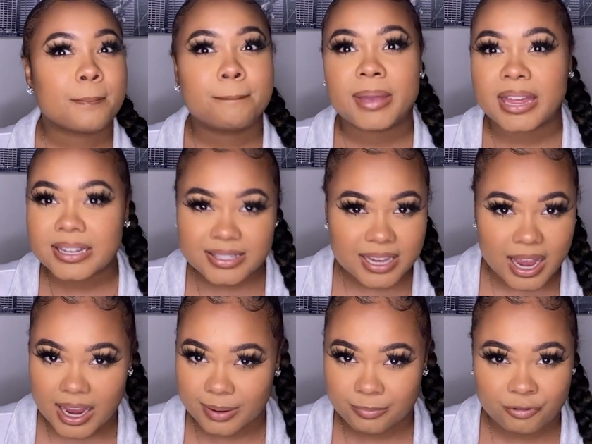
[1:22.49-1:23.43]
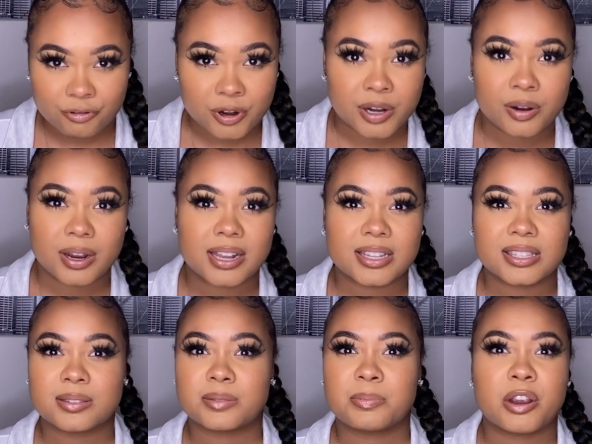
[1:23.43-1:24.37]
bedtime
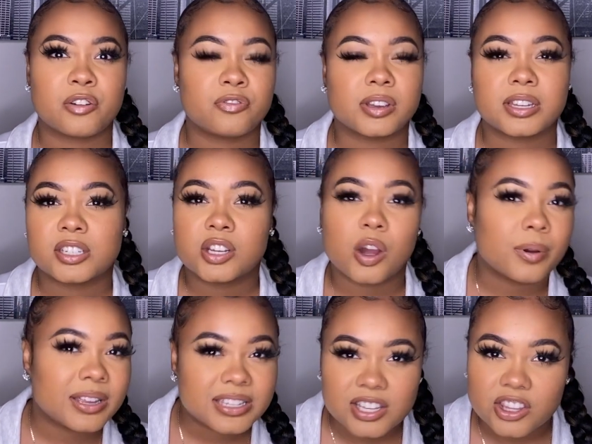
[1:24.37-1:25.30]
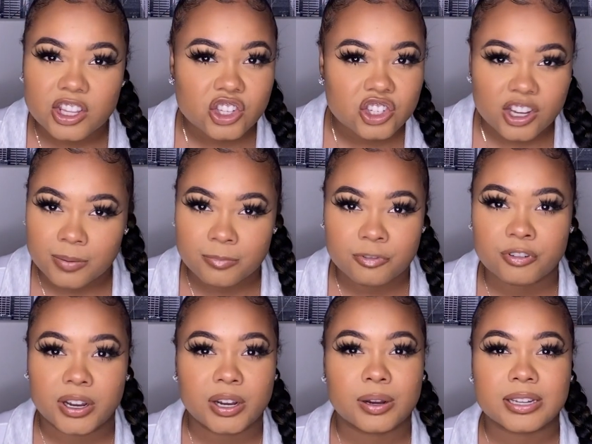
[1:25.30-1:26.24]
fragrance, perfect going to the gym
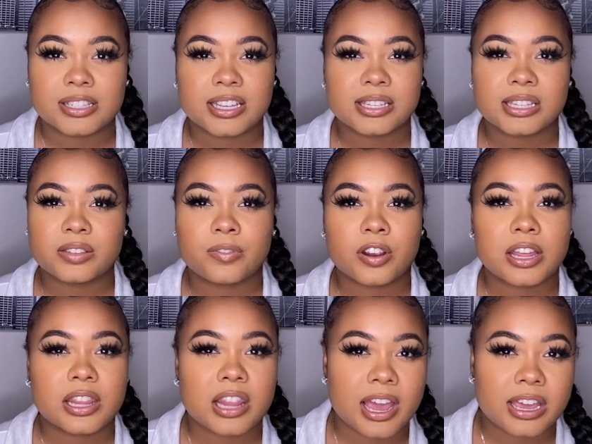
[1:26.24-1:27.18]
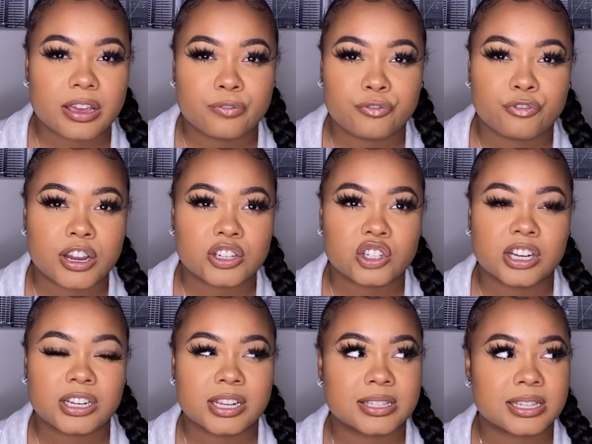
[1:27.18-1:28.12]
fragrance, because it's very light and fresh and it
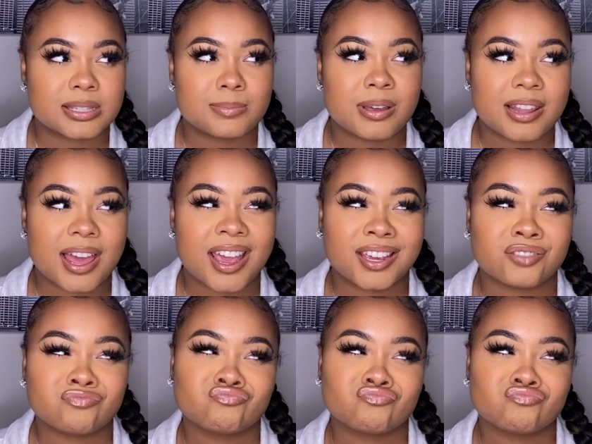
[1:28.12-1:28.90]
doesn't smell like...